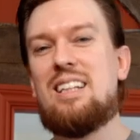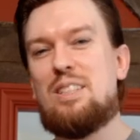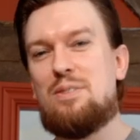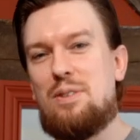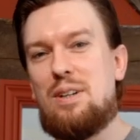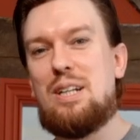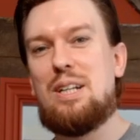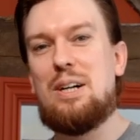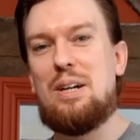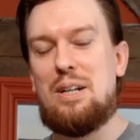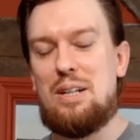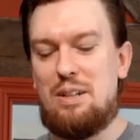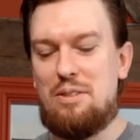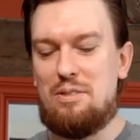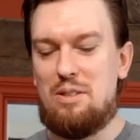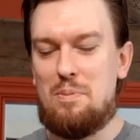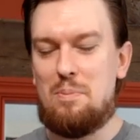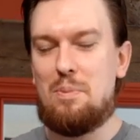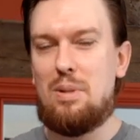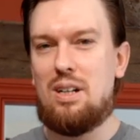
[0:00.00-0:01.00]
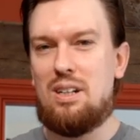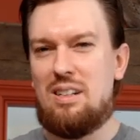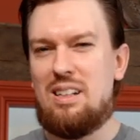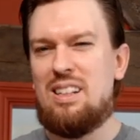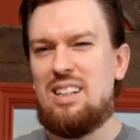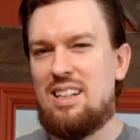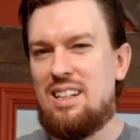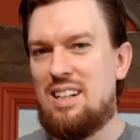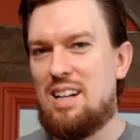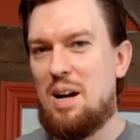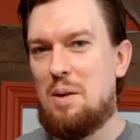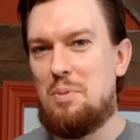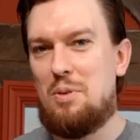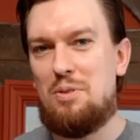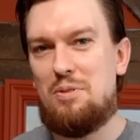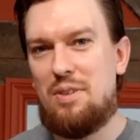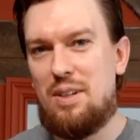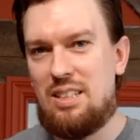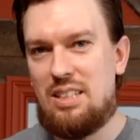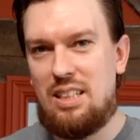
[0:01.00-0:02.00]
It's very kind of them, but I
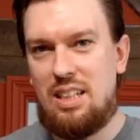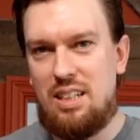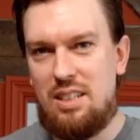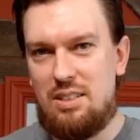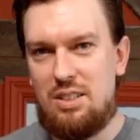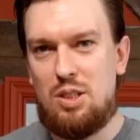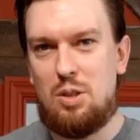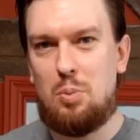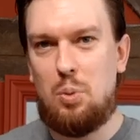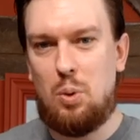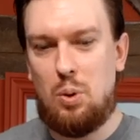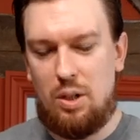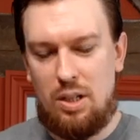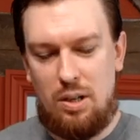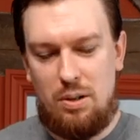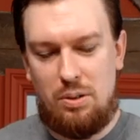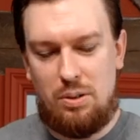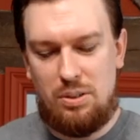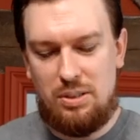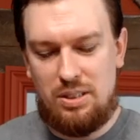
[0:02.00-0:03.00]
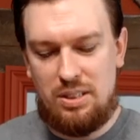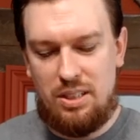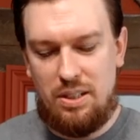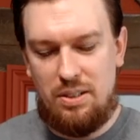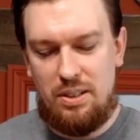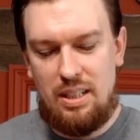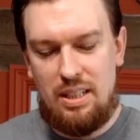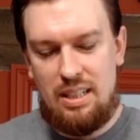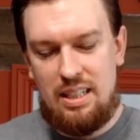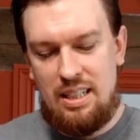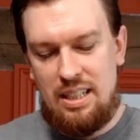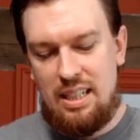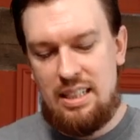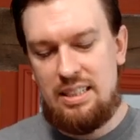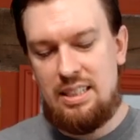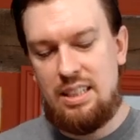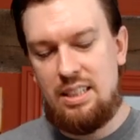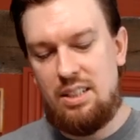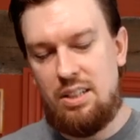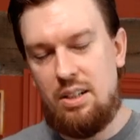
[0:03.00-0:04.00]
prefer to kind of support local. So I
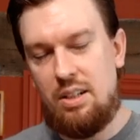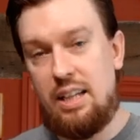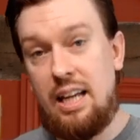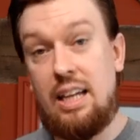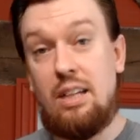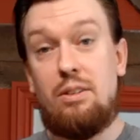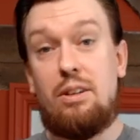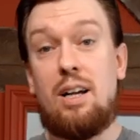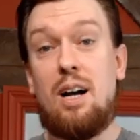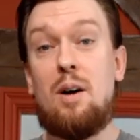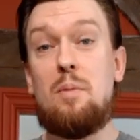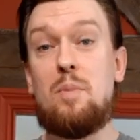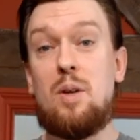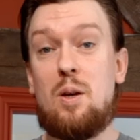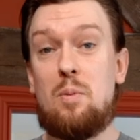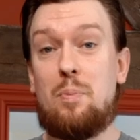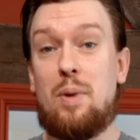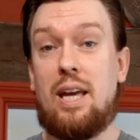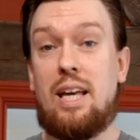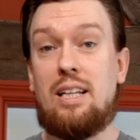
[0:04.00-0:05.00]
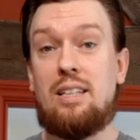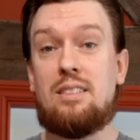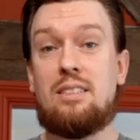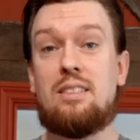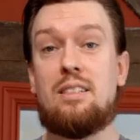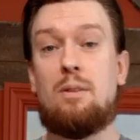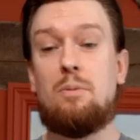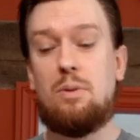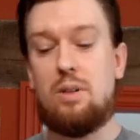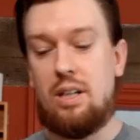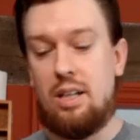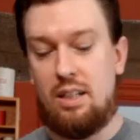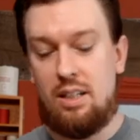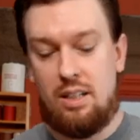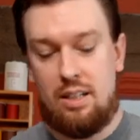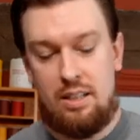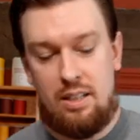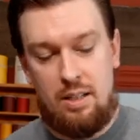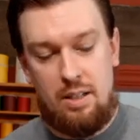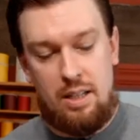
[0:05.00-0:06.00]
said, you know, can you cut me a piece? I want it
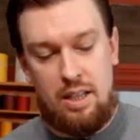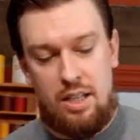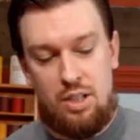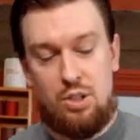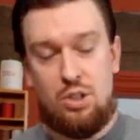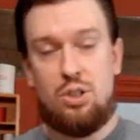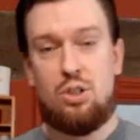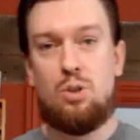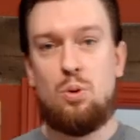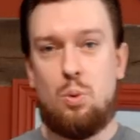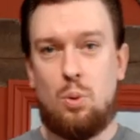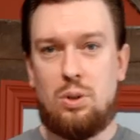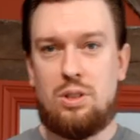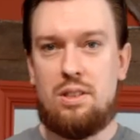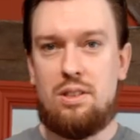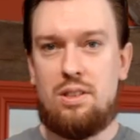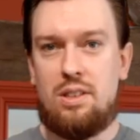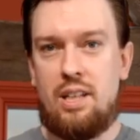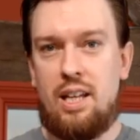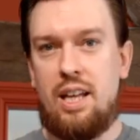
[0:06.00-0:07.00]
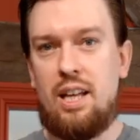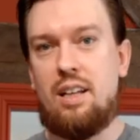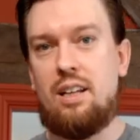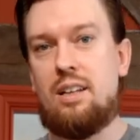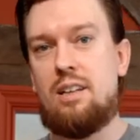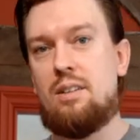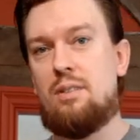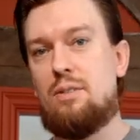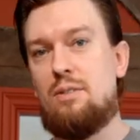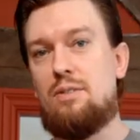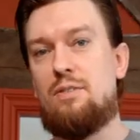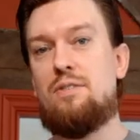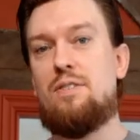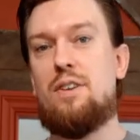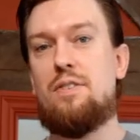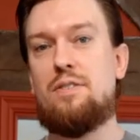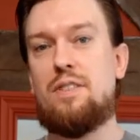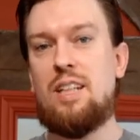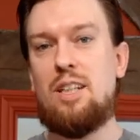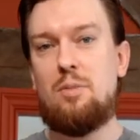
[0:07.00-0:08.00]
inch and a quarter thick,
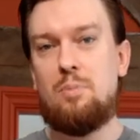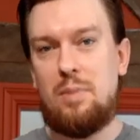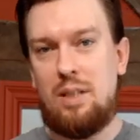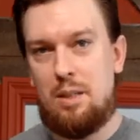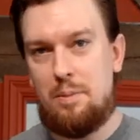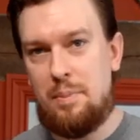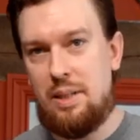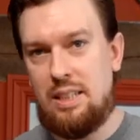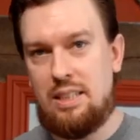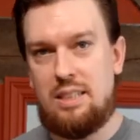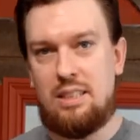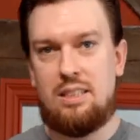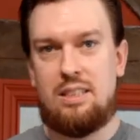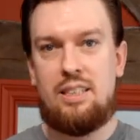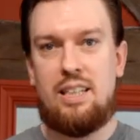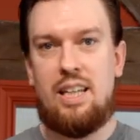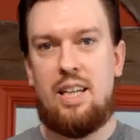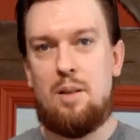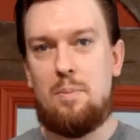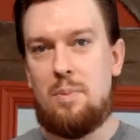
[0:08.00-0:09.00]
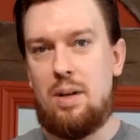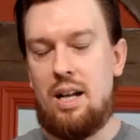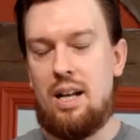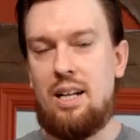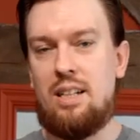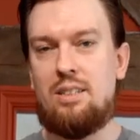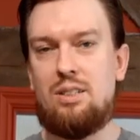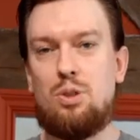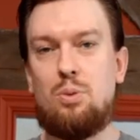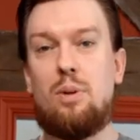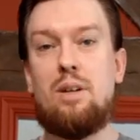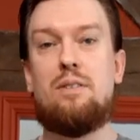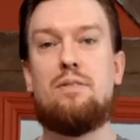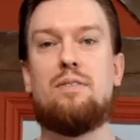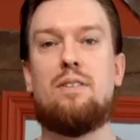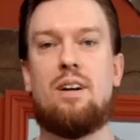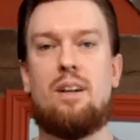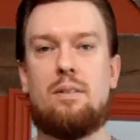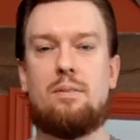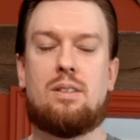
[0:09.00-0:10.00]
15 millimeters deep and
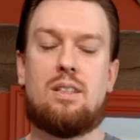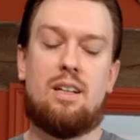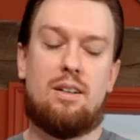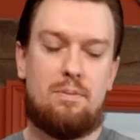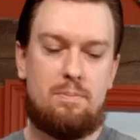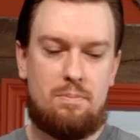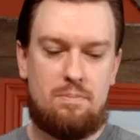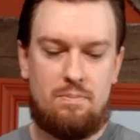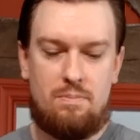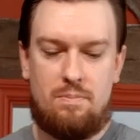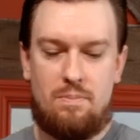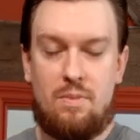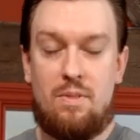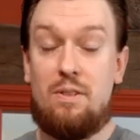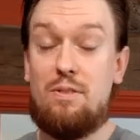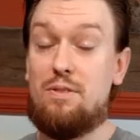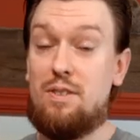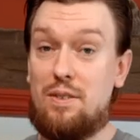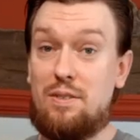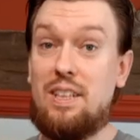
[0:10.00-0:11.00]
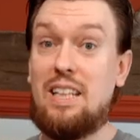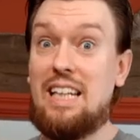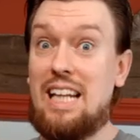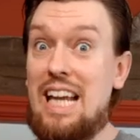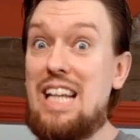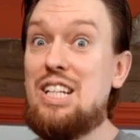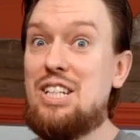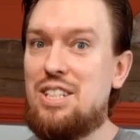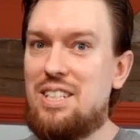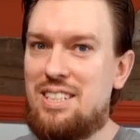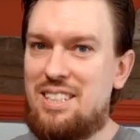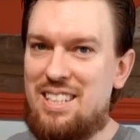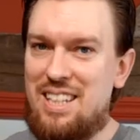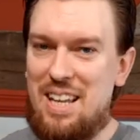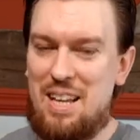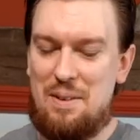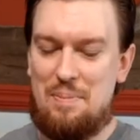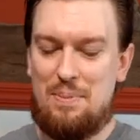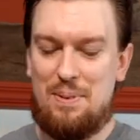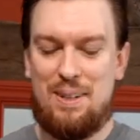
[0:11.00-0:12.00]
25, uh, 15 inches
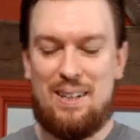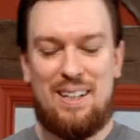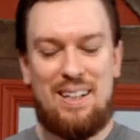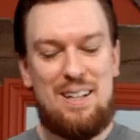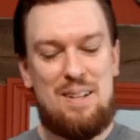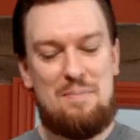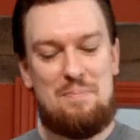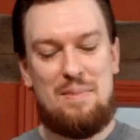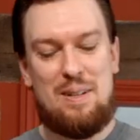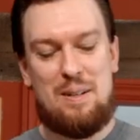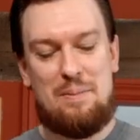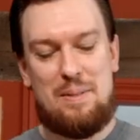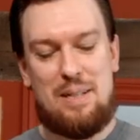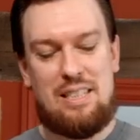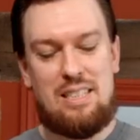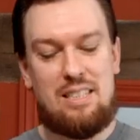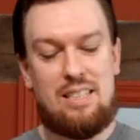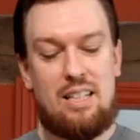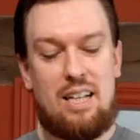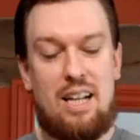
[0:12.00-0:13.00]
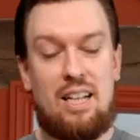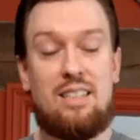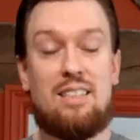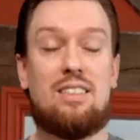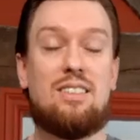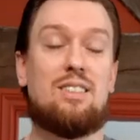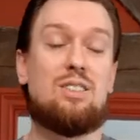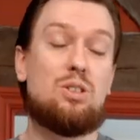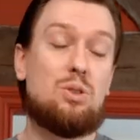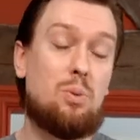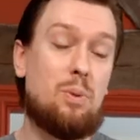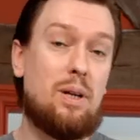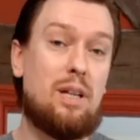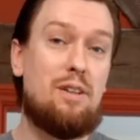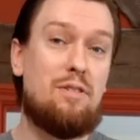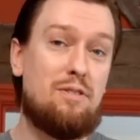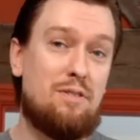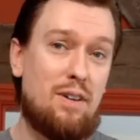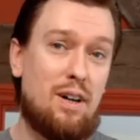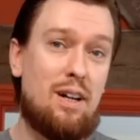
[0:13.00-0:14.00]
deep millimeters and
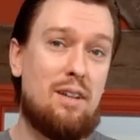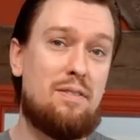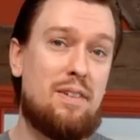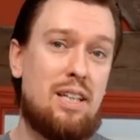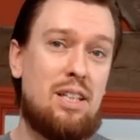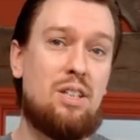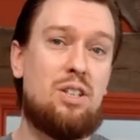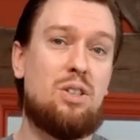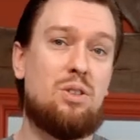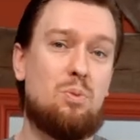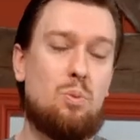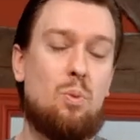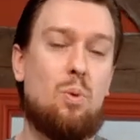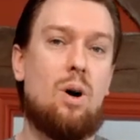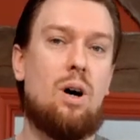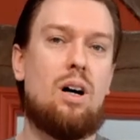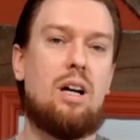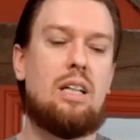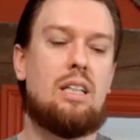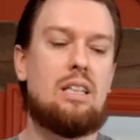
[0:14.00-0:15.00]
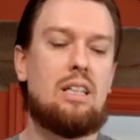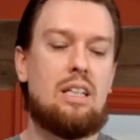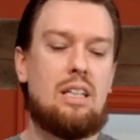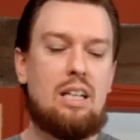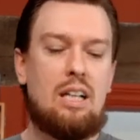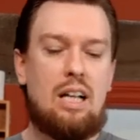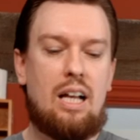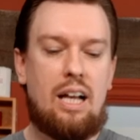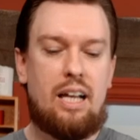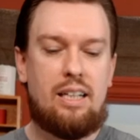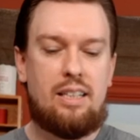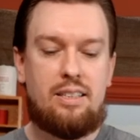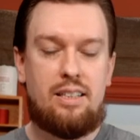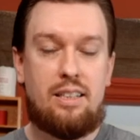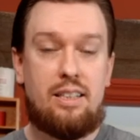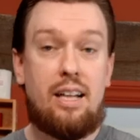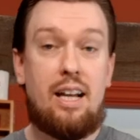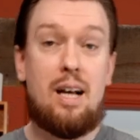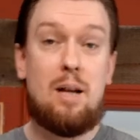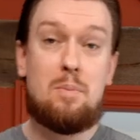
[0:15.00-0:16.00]
25 inches wide. And he
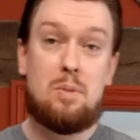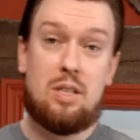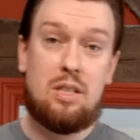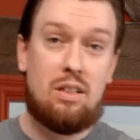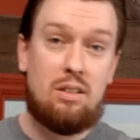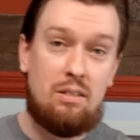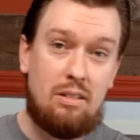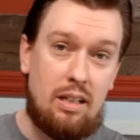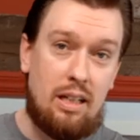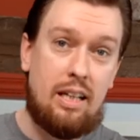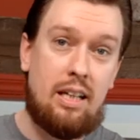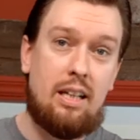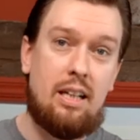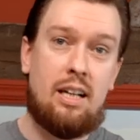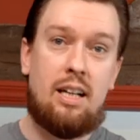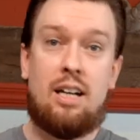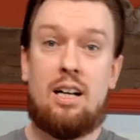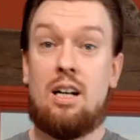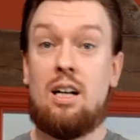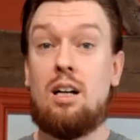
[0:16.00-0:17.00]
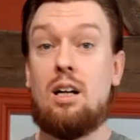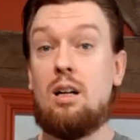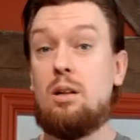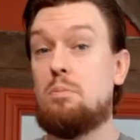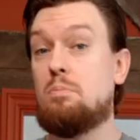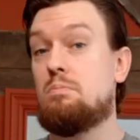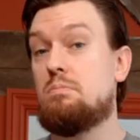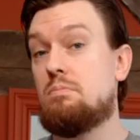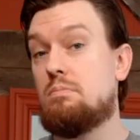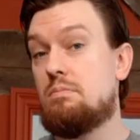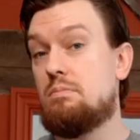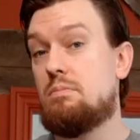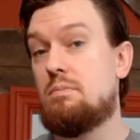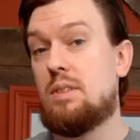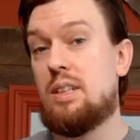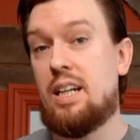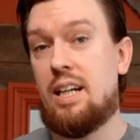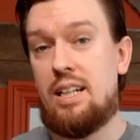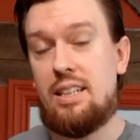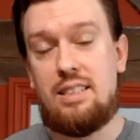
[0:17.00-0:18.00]
said, yeah, absolutely. Uh, I'll
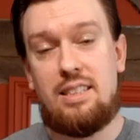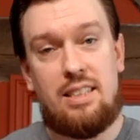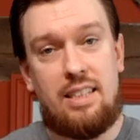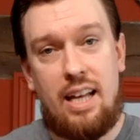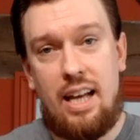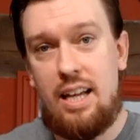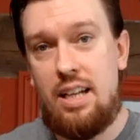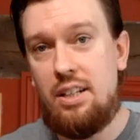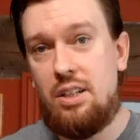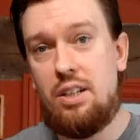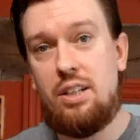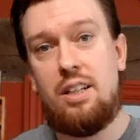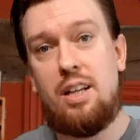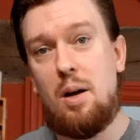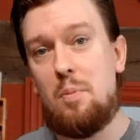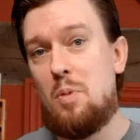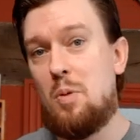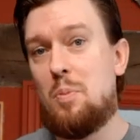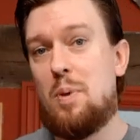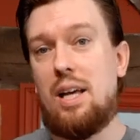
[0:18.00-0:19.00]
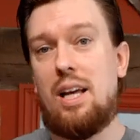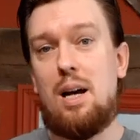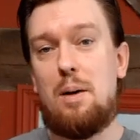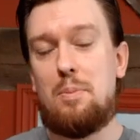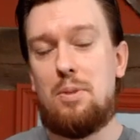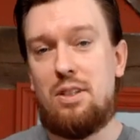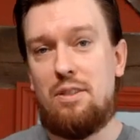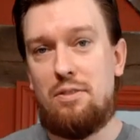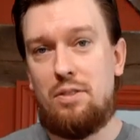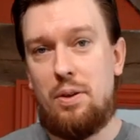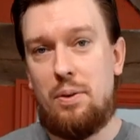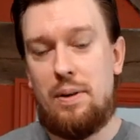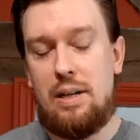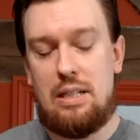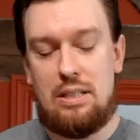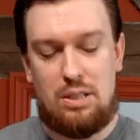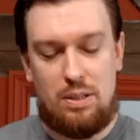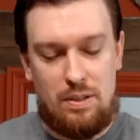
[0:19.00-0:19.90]
cut it today and you can come and pick it up in a few hours.